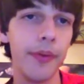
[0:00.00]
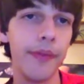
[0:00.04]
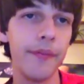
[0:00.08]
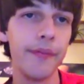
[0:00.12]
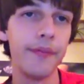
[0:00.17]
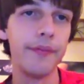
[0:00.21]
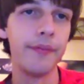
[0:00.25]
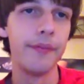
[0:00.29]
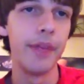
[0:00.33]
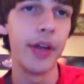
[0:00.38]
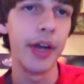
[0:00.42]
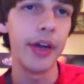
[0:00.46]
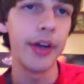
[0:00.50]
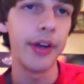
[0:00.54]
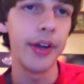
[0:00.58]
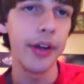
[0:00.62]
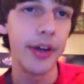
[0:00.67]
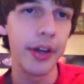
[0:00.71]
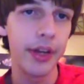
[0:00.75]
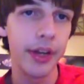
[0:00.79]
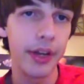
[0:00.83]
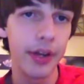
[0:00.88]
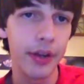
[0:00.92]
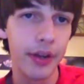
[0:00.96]

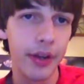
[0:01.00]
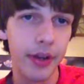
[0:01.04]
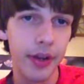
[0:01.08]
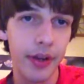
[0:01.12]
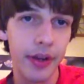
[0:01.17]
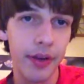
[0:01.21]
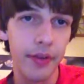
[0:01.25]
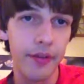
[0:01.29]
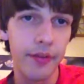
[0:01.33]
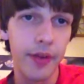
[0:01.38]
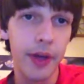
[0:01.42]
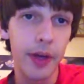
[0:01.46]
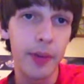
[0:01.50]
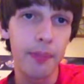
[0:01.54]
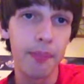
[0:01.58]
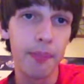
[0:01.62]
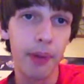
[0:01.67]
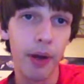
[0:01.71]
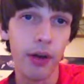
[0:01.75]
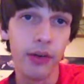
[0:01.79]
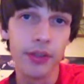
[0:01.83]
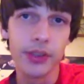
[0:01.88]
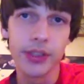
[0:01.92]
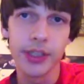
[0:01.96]
very
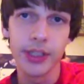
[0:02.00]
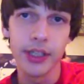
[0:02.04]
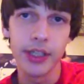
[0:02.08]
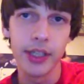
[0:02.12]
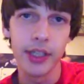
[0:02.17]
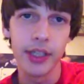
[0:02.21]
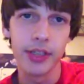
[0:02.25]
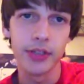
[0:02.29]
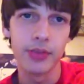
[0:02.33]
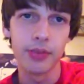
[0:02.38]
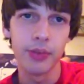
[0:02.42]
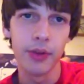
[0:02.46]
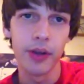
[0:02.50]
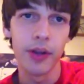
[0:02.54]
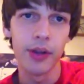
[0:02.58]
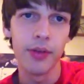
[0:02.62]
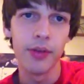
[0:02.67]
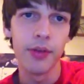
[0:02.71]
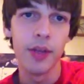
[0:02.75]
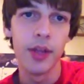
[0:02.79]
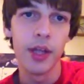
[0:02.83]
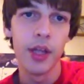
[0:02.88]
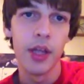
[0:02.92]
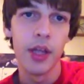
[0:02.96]
potent as well.